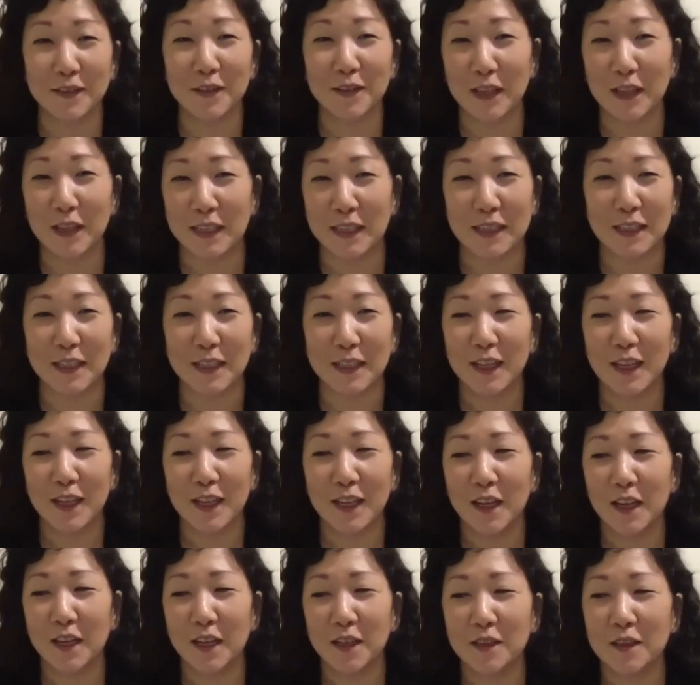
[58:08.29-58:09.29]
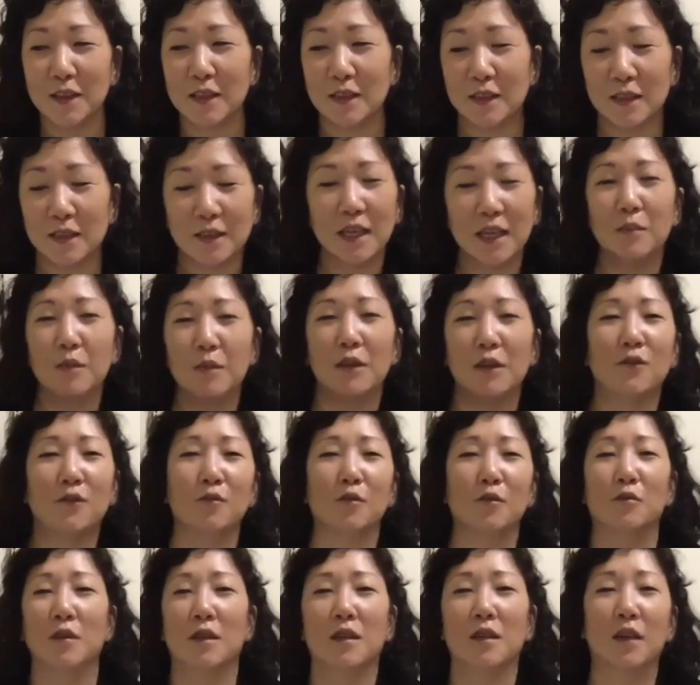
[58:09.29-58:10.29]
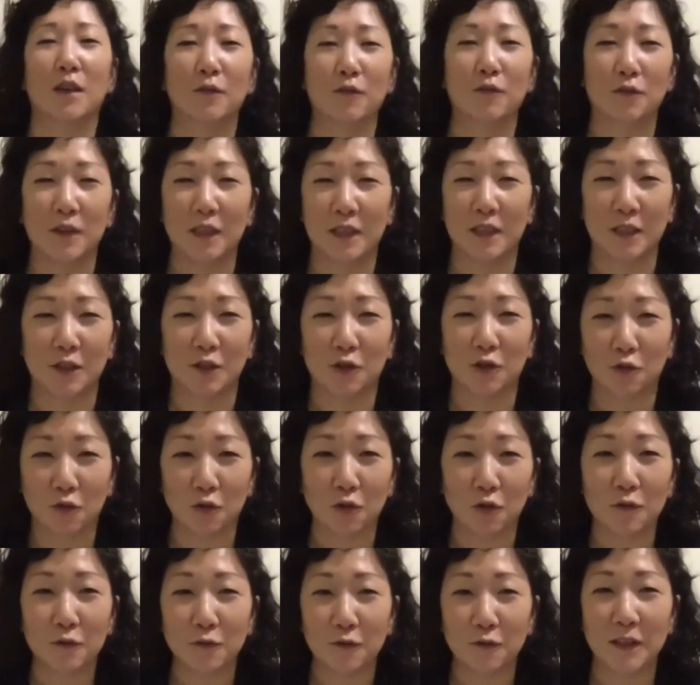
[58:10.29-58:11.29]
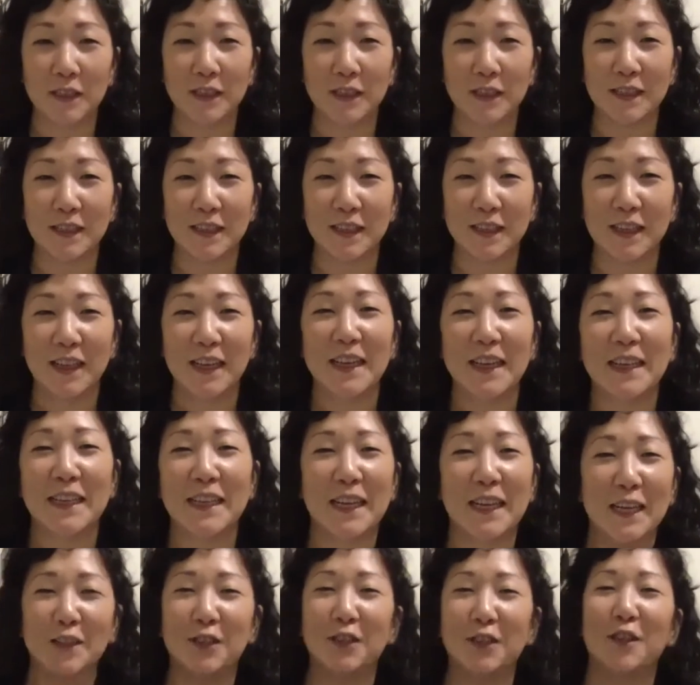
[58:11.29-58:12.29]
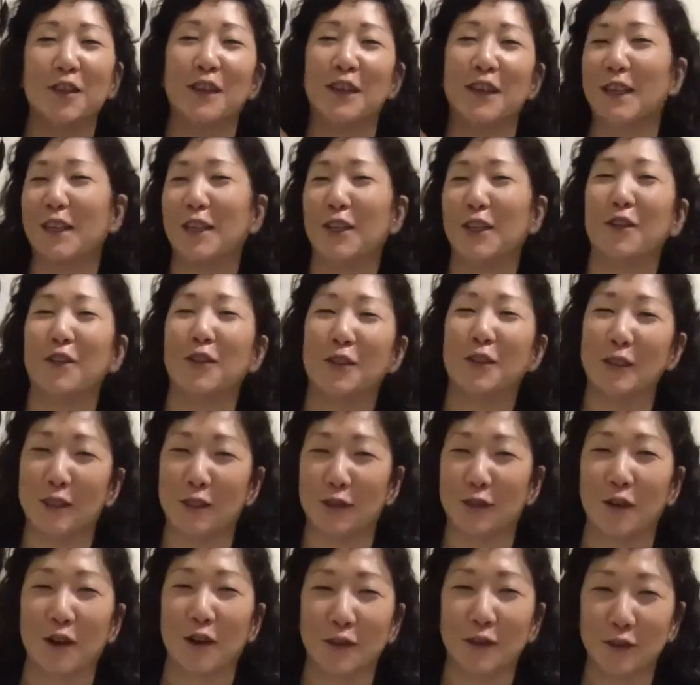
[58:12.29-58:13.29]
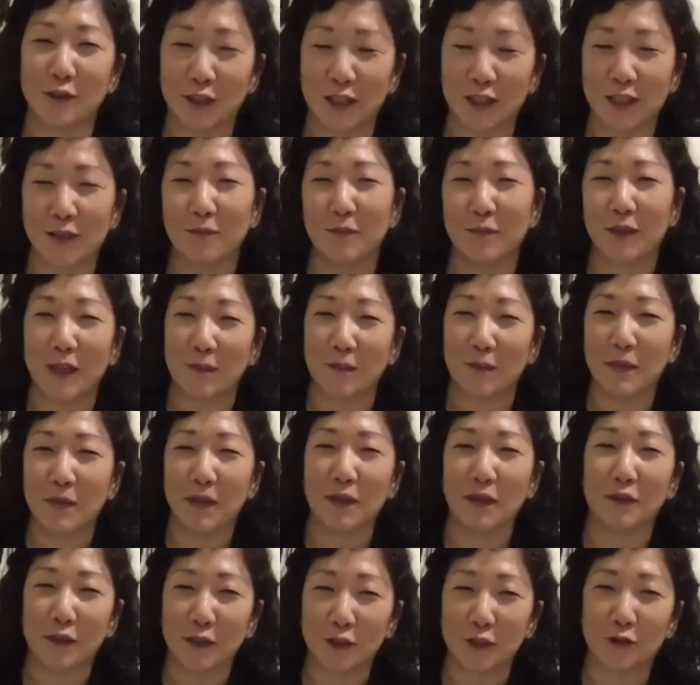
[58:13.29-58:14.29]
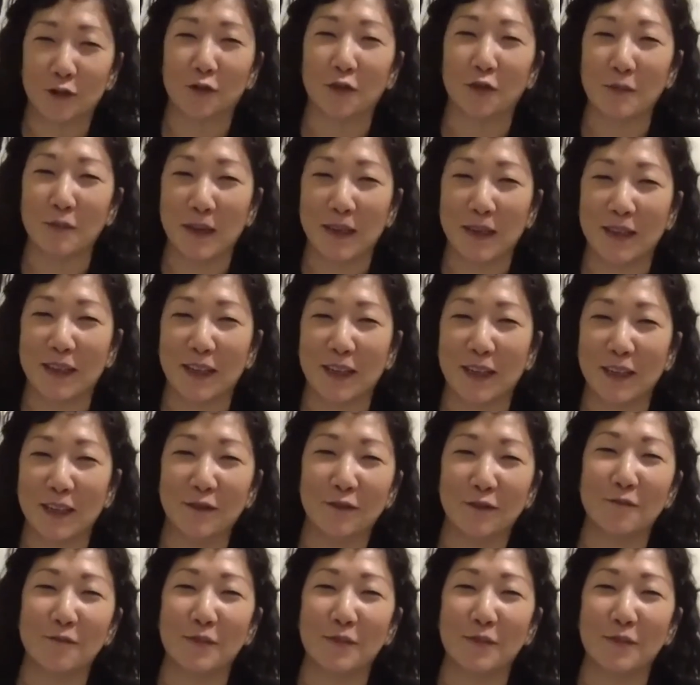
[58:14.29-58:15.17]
Like, this is coming from a recovering control freak. And I actually thought I could learn astrology to like better control my life.